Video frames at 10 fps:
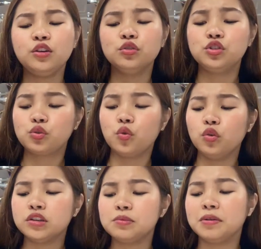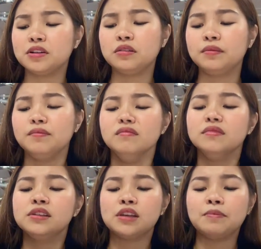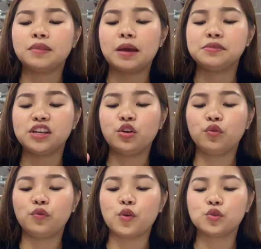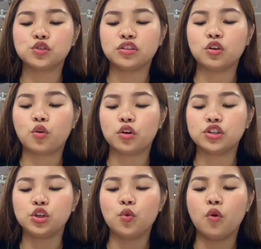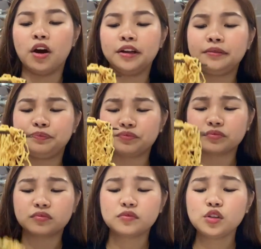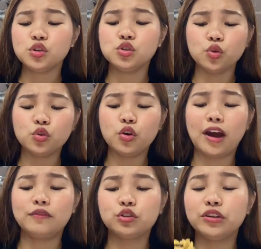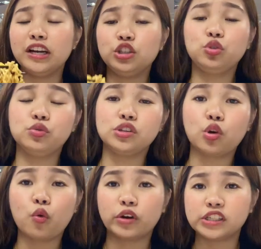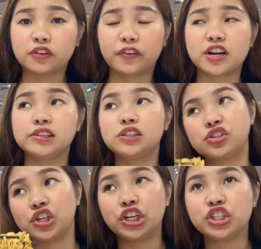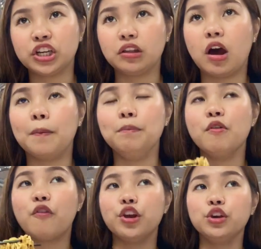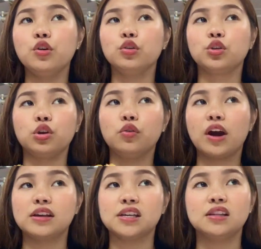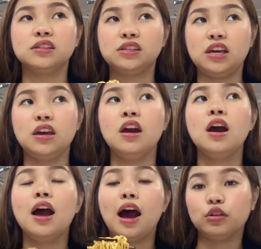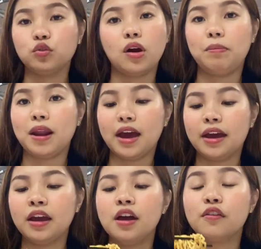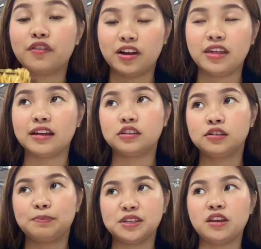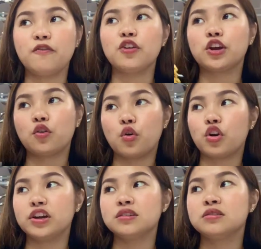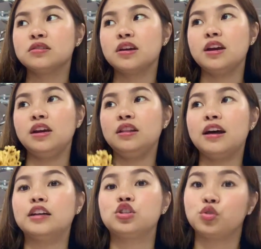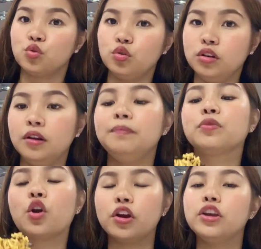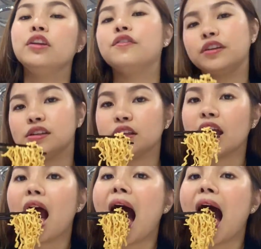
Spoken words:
good schools, but sometimes they don't focus on the course you want. So you have to really choose the course first. Search it up before you go to UKEAS and see how to apply for that specific course in that school or university.